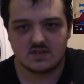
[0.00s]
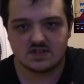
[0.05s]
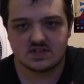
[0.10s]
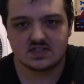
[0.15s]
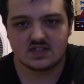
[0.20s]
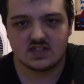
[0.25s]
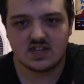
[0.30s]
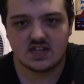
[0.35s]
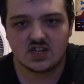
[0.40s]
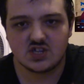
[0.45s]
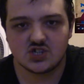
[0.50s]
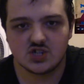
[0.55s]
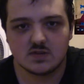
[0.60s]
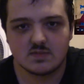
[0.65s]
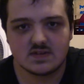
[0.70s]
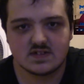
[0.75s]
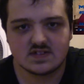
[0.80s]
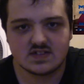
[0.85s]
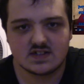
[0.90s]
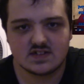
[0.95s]
you seen
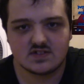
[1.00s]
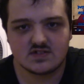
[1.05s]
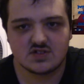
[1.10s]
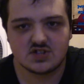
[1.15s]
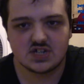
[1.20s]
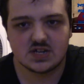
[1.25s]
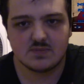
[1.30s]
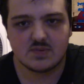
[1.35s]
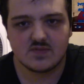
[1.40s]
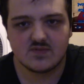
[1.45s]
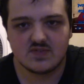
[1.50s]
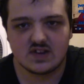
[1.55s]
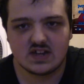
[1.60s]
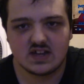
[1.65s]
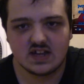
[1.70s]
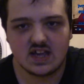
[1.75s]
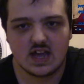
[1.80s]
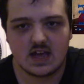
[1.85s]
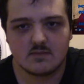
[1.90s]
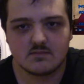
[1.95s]
German censorship of
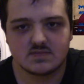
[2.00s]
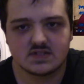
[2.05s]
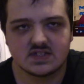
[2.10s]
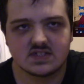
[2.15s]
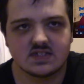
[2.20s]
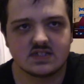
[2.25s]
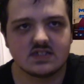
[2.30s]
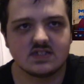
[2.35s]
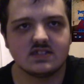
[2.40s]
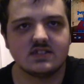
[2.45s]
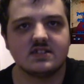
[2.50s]
video games?